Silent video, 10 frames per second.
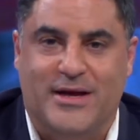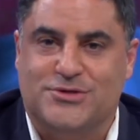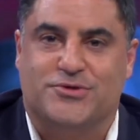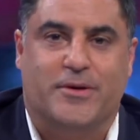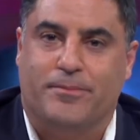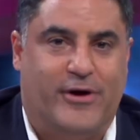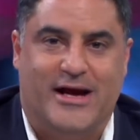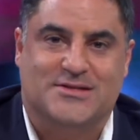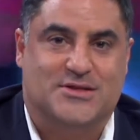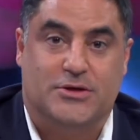mainstream
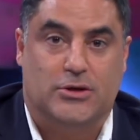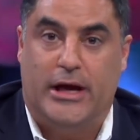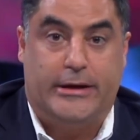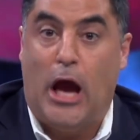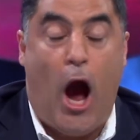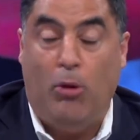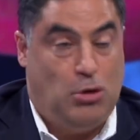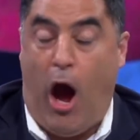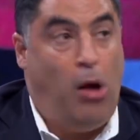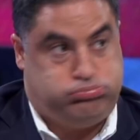press and you're like, nope,
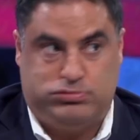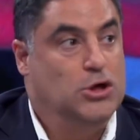nope,